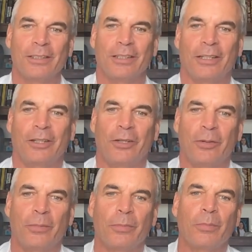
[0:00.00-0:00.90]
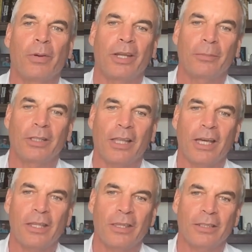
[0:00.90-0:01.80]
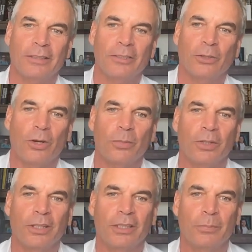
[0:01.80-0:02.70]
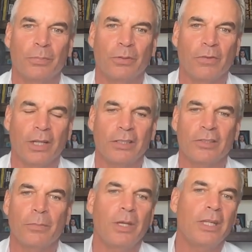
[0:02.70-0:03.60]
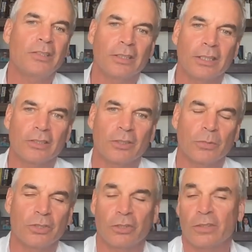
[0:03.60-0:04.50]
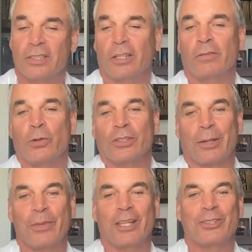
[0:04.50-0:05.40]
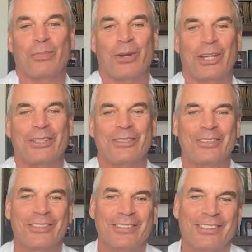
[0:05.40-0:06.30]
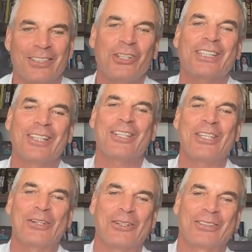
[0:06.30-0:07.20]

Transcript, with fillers: Um, but I'm glad that, you know, ArmorerLink provides amazing customer service. And of course, I'm not surprised. Look at the leader.